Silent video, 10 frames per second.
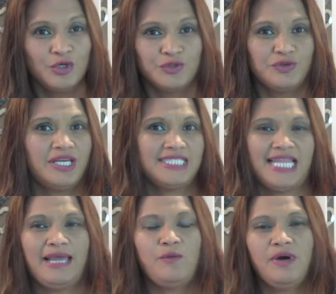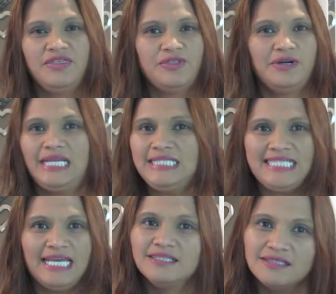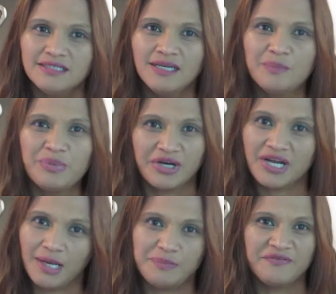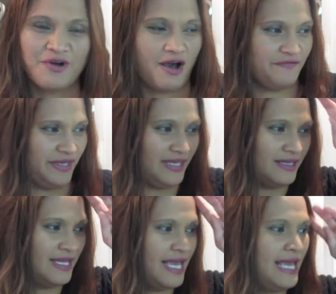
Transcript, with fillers: So that's like what, 30 cents per cup of coffee.